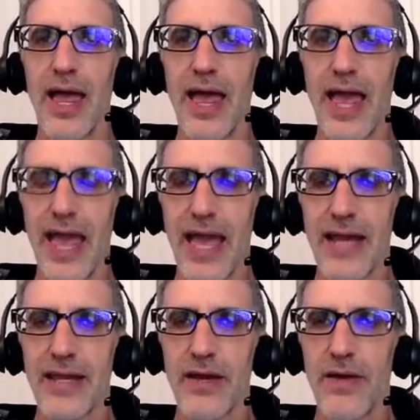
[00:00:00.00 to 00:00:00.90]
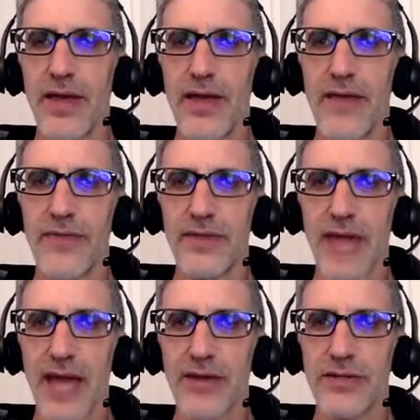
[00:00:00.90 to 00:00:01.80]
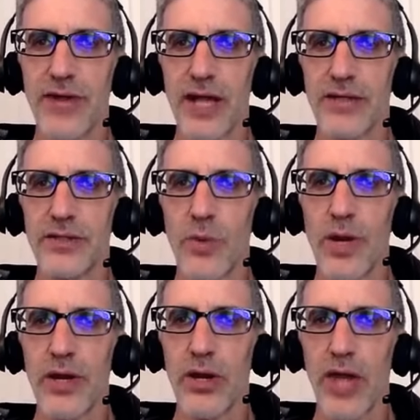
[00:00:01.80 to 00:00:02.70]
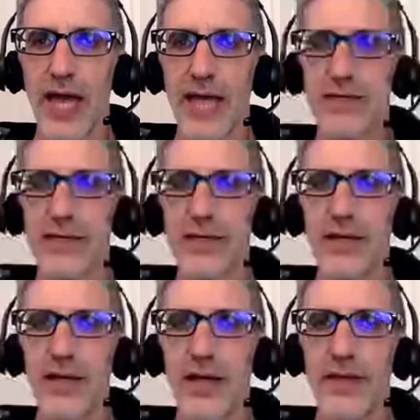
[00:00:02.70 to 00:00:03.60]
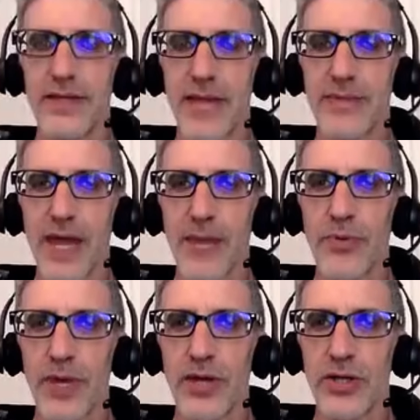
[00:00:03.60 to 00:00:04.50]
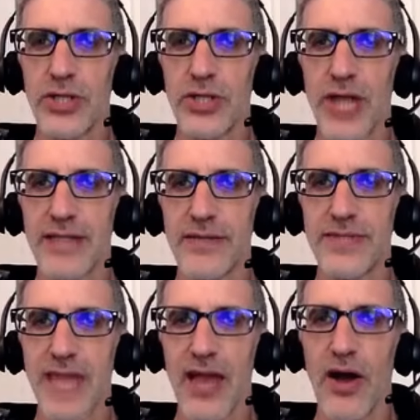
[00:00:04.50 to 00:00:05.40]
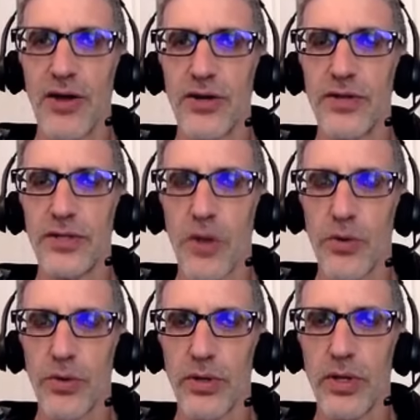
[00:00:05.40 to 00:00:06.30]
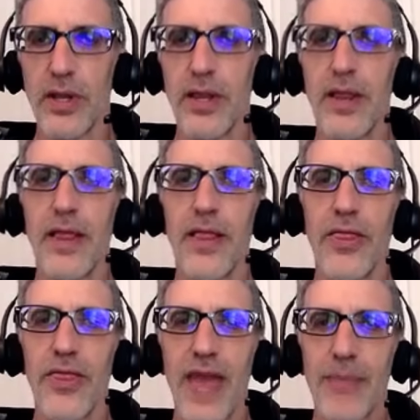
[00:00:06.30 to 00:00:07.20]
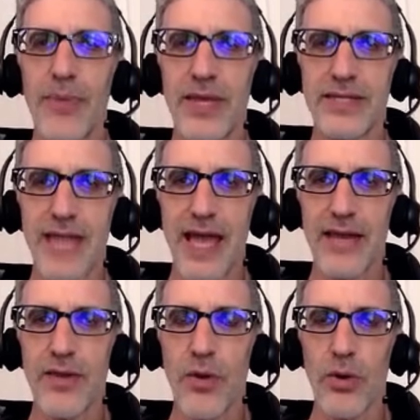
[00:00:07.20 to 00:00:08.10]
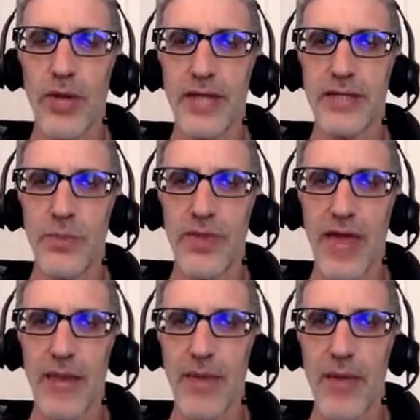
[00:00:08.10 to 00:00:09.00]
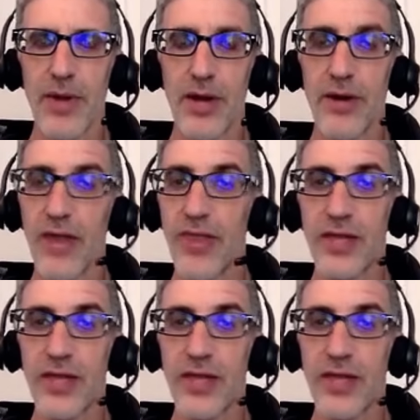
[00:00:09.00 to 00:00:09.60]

And, you know, if the Tigers are held to 20 or less, this game's got a pretty good chance of staying under the total. That being said, the correlation with Alabama and under, I